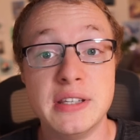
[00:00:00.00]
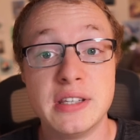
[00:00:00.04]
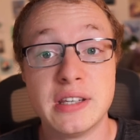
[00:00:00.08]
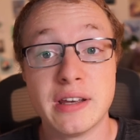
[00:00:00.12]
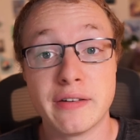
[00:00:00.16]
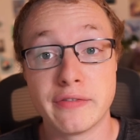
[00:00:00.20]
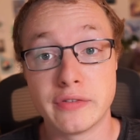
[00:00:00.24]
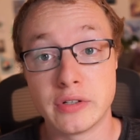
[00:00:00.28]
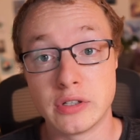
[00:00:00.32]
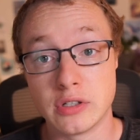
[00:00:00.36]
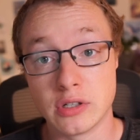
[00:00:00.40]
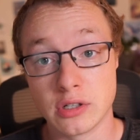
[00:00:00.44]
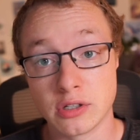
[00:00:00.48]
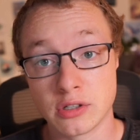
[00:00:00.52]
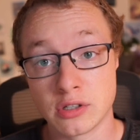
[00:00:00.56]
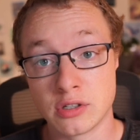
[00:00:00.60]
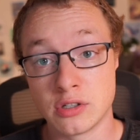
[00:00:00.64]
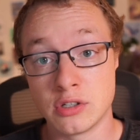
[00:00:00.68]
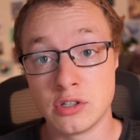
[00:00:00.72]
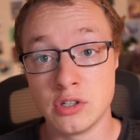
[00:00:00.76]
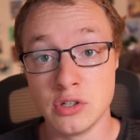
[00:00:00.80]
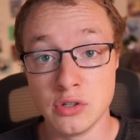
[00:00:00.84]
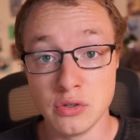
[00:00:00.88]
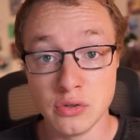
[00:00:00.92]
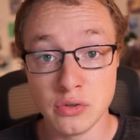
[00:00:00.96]

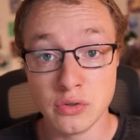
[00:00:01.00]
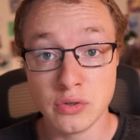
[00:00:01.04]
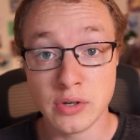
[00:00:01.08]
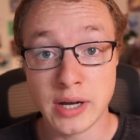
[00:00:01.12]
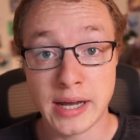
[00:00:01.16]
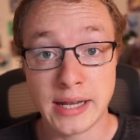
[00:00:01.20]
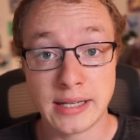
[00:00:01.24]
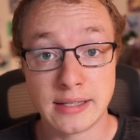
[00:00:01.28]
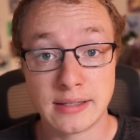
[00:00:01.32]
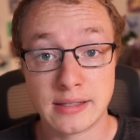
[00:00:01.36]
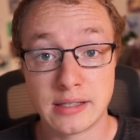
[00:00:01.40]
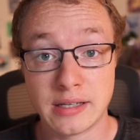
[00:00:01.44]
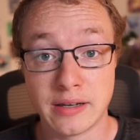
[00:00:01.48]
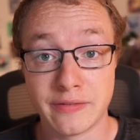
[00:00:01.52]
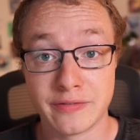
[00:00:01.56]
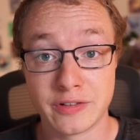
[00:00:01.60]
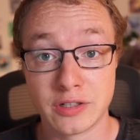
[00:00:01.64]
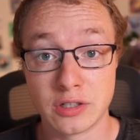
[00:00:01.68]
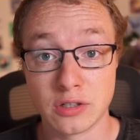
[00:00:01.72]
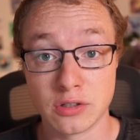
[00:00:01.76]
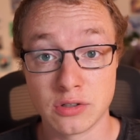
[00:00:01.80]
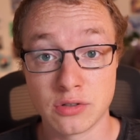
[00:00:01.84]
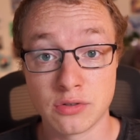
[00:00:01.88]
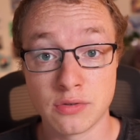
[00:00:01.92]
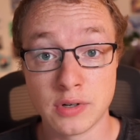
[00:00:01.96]
7.2 and
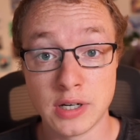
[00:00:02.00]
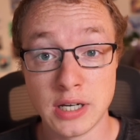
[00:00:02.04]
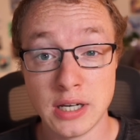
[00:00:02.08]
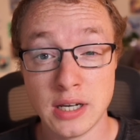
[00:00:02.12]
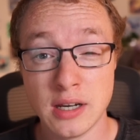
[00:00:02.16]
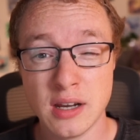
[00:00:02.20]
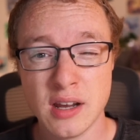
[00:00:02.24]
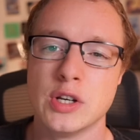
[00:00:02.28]
7.3,